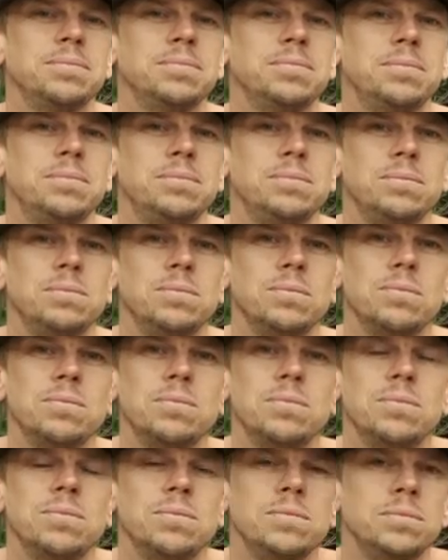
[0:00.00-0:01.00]

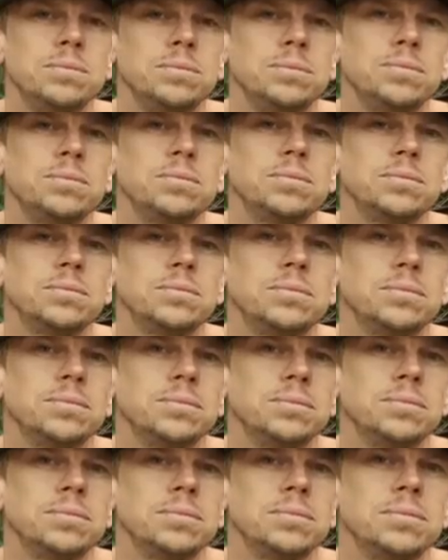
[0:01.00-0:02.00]

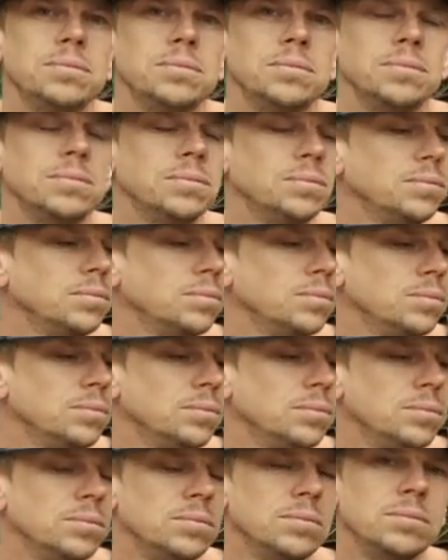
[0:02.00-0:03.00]

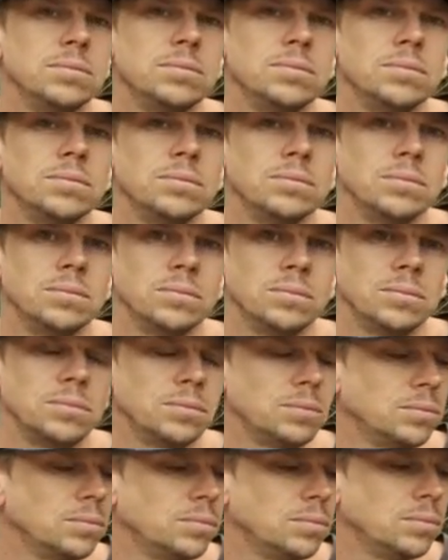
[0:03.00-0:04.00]

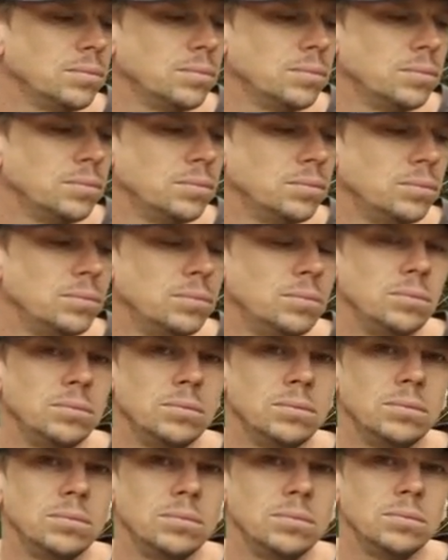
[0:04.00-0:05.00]

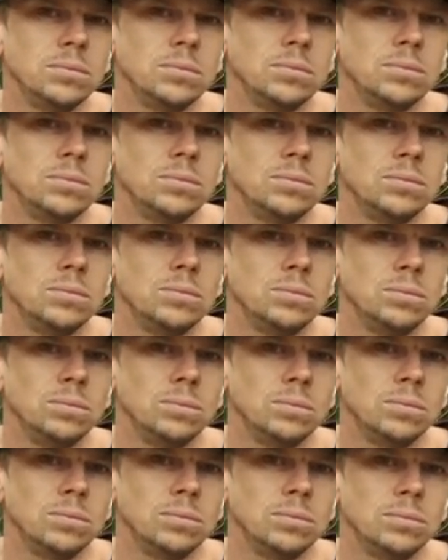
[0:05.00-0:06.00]

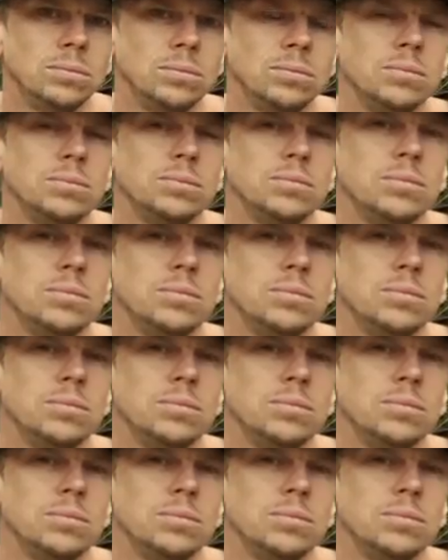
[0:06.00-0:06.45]
The person shown says nothing.